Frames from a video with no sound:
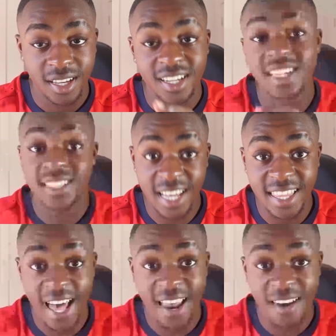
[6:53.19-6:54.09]
I didn't
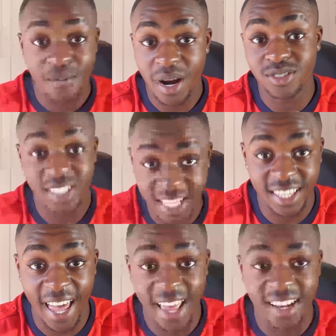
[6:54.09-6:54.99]
say that, but I was
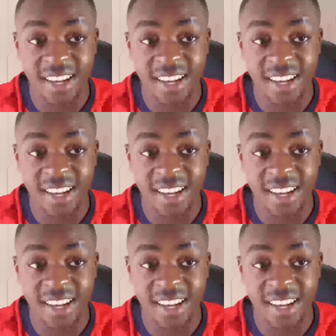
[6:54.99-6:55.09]
thinking that.